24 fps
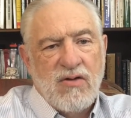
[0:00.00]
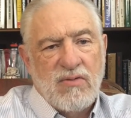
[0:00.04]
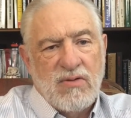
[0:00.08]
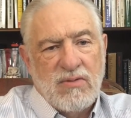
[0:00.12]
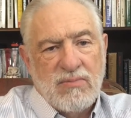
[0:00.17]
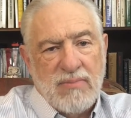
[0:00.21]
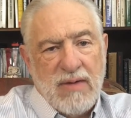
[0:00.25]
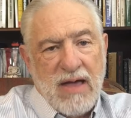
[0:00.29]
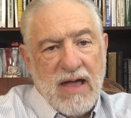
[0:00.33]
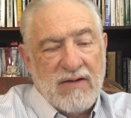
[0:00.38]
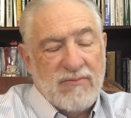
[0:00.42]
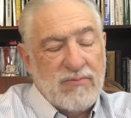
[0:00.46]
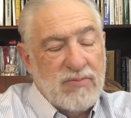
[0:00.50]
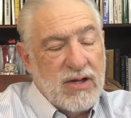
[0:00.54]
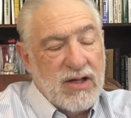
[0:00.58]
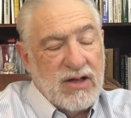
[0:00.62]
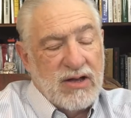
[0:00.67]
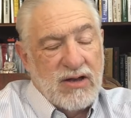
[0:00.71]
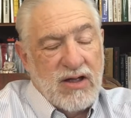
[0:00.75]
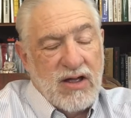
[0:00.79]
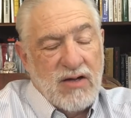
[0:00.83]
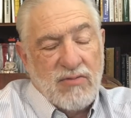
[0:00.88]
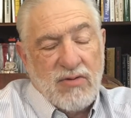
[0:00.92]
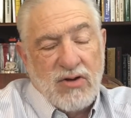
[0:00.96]
with back
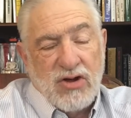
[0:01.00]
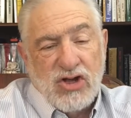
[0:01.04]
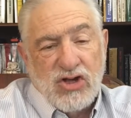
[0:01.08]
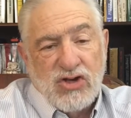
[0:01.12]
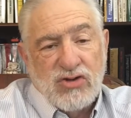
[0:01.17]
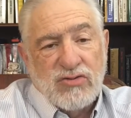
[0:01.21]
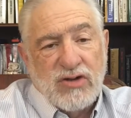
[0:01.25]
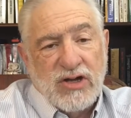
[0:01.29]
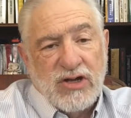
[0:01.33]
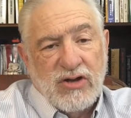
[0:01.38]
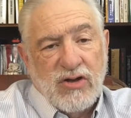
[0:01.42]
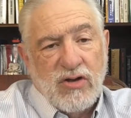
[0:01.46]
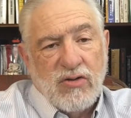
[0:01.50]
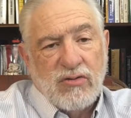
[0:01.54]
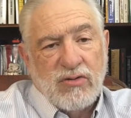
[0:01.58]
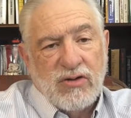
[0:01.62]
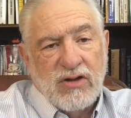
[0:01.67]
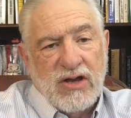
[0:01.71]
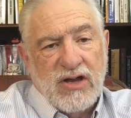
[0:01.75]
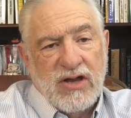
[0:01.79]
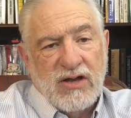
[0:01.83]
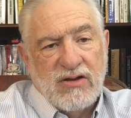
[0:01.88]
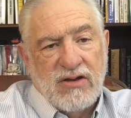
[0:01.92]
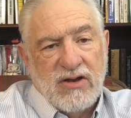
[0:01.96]
pain, and we usually don't
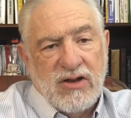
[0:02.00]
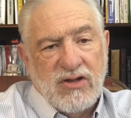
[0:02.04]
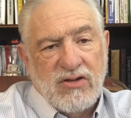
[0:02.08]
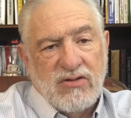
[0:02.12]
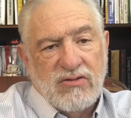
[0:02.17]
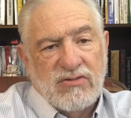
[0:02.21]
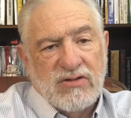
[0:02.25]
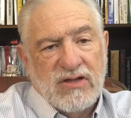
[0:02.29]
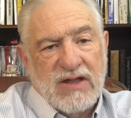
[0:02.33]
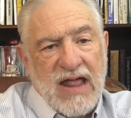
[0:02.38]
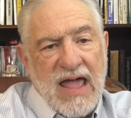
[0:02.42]
need to use